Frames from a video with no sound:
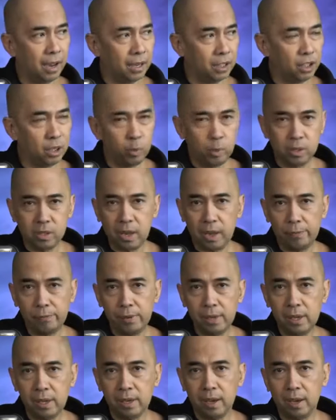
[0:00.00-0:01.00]
She was
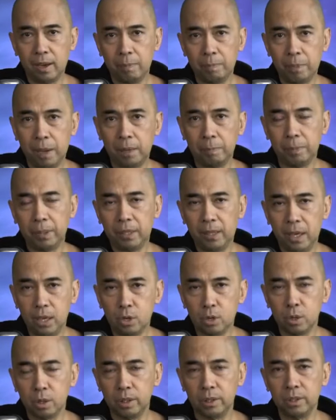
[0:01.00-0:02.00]
having
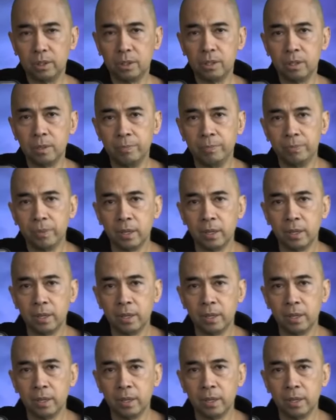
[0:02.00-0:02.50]
palpitations.